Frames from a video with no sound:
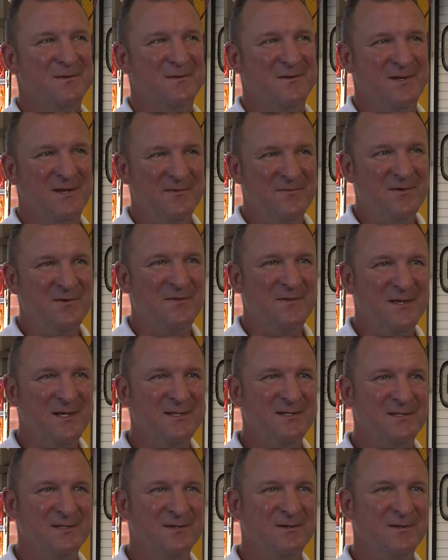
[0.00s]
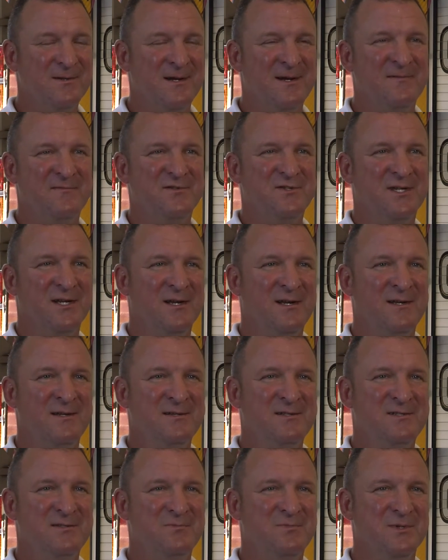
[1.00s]
different things in your life
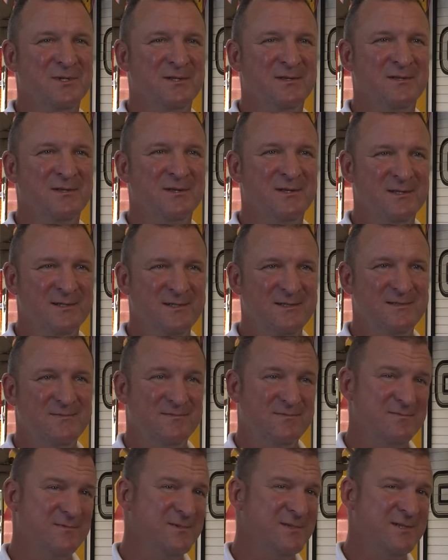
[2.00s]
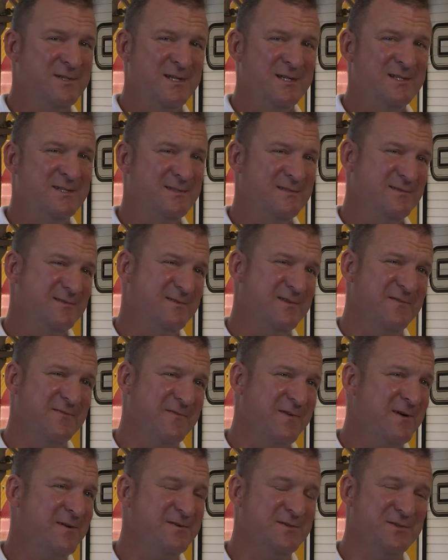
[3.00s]
change, but this, you know, that's the
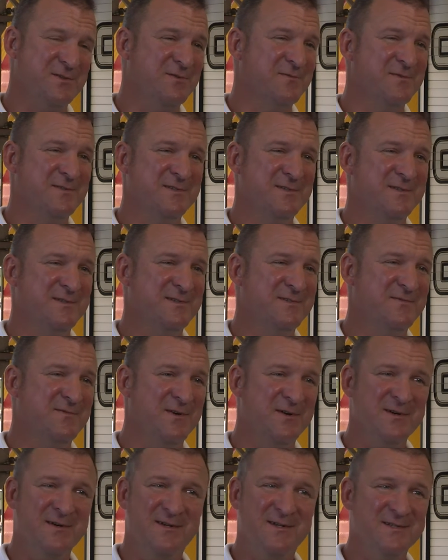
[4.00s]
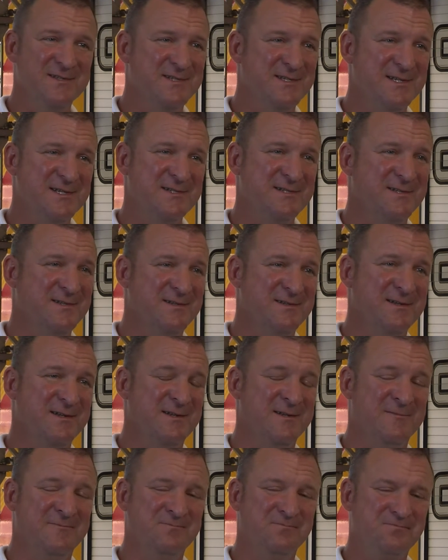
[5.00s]
fire service. It's very consistent,
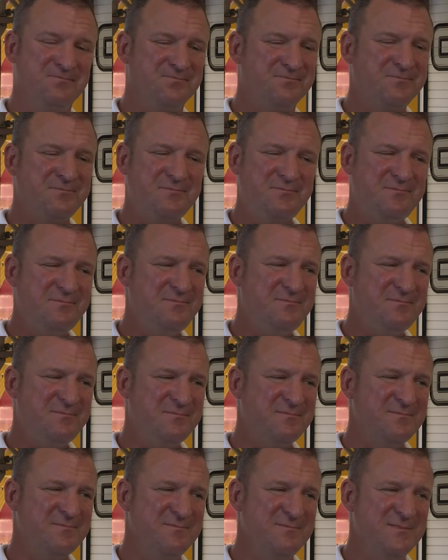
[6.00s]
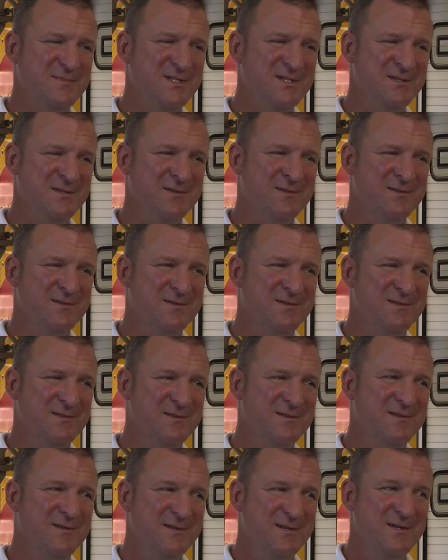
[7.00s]
and, you know,
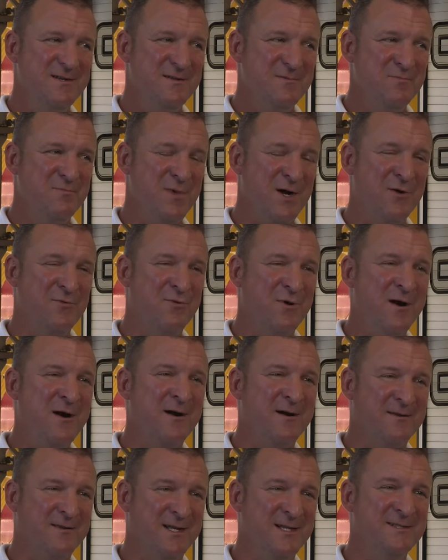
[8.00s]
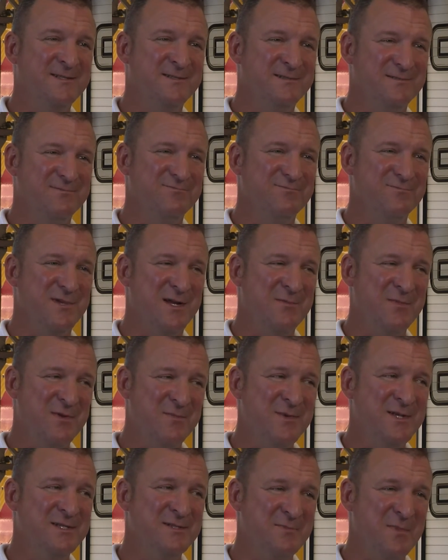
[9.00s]
my rock, I'm gonna
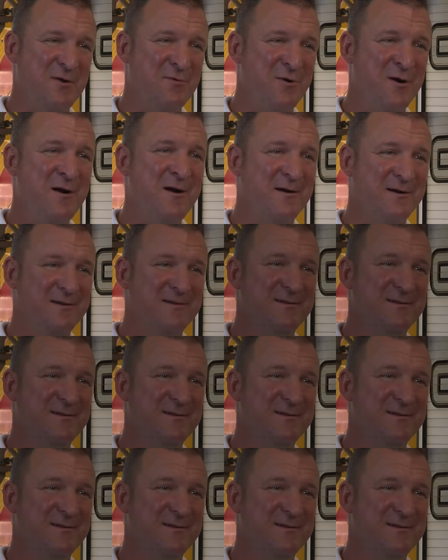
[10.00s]
miss my rock.